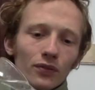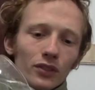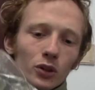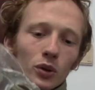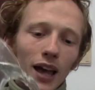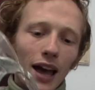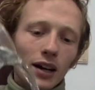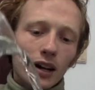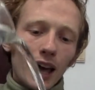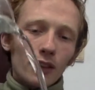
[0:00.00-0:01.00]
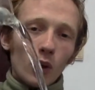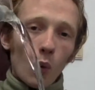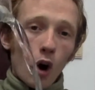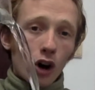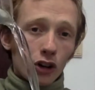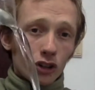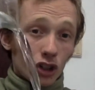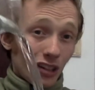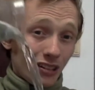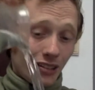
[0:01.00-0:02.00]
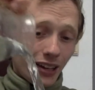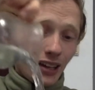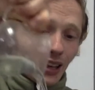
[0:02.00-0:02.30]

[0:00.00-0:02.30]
You can let the water just sit